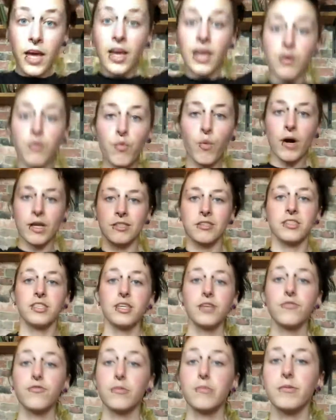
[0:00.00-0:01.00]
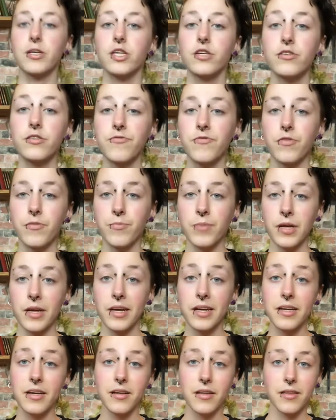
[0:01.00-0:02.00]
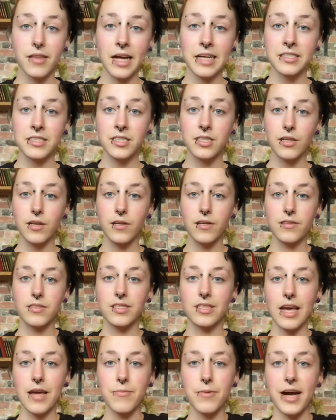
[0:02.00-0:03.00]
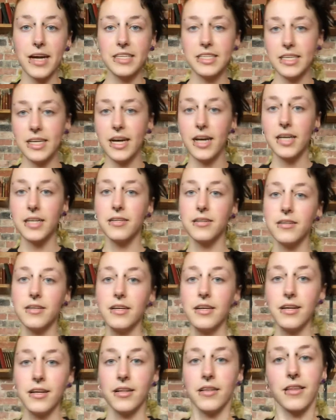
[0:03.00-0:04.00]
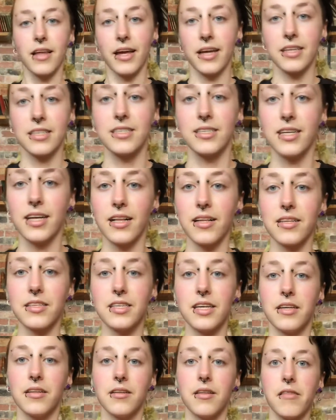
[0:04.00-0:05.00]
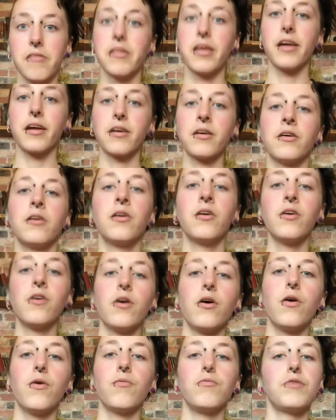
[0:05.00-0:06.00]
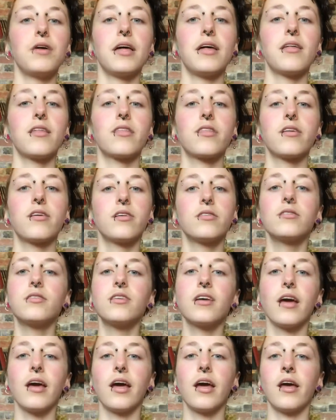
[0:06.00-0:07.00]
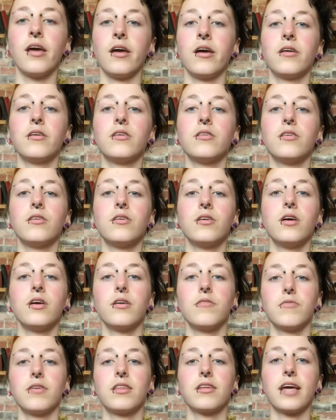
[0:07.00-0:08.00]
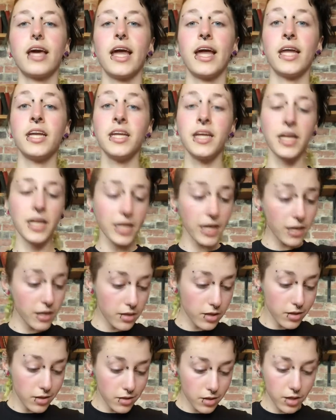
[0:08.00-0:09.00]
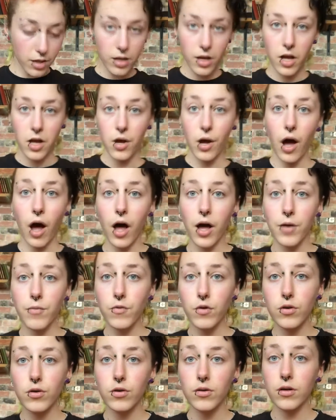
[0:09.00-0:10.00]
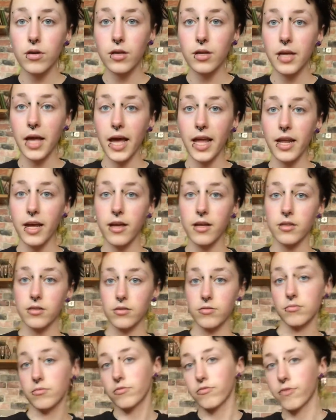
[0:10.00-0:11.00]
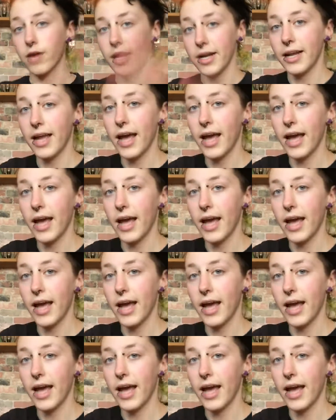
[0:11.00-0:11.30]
a onesie for Little for Big. That's the same idea, like a skeleton thing with a with candy in it. I will get it right